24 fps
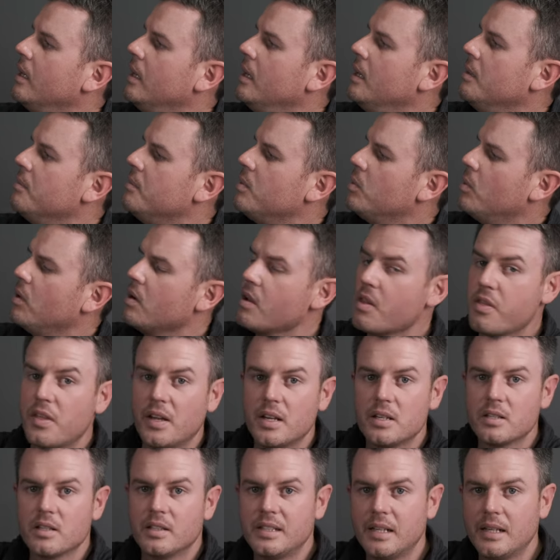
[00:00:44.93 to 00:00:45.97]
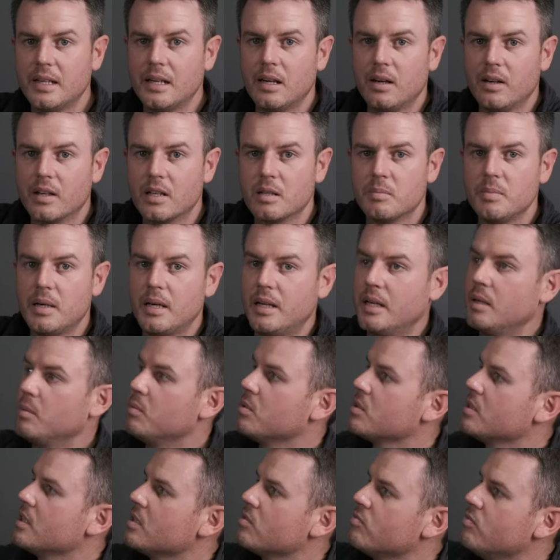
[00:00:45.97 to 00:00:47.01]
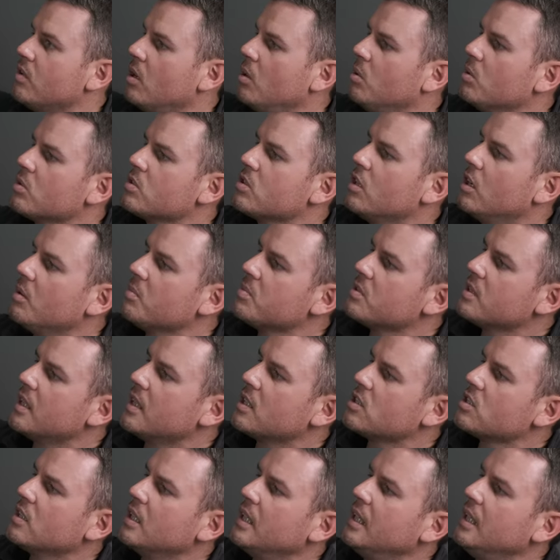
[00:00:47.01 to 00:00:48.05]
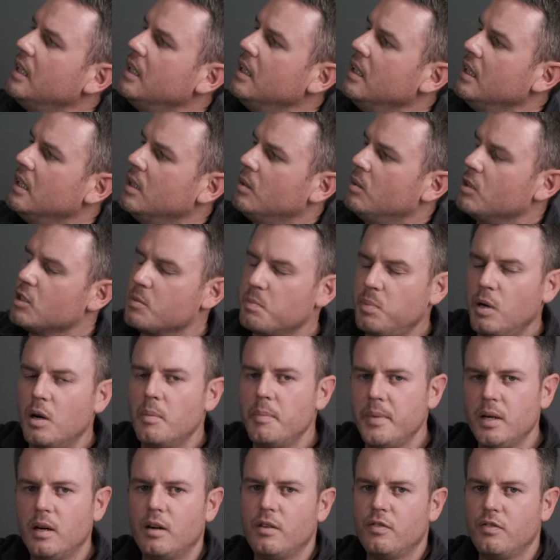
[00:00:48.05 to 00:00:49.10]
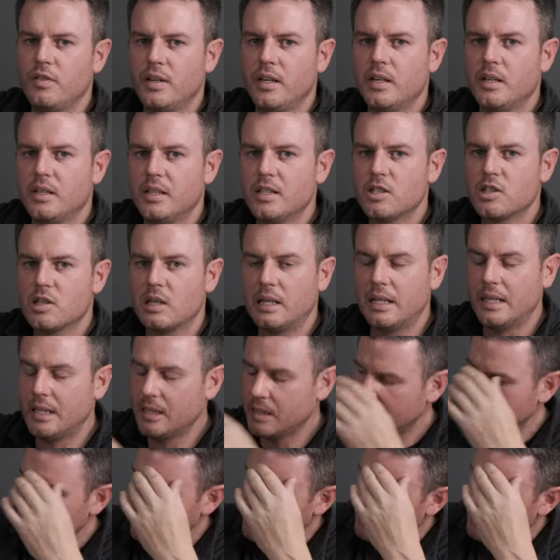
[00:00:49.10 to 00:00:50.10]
But one of the things I didn't like about it was this roll top section here, which put me off it initially,